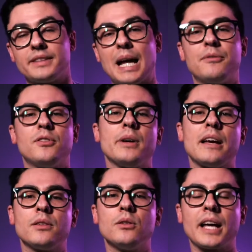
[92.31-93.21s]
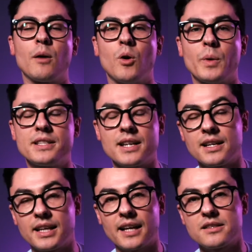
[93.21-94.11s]
Now, before we have a look at what we
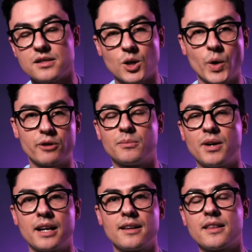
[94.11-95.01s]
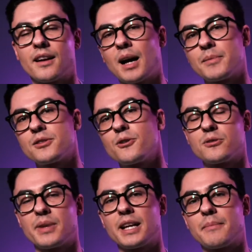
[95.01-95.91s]
didn't get, just a quick reminder that I'm a social
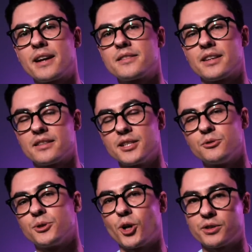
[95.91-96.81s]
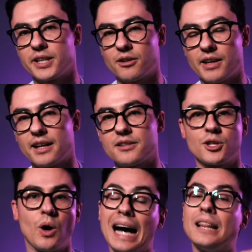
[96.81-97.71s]
media manager and digital content creator,
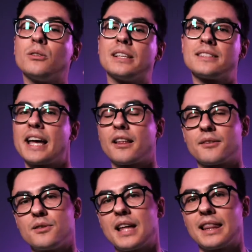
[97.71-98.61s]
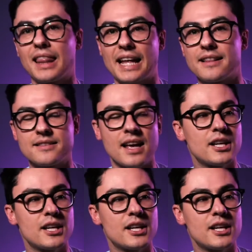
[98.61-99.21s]
so I look at tech through that lens.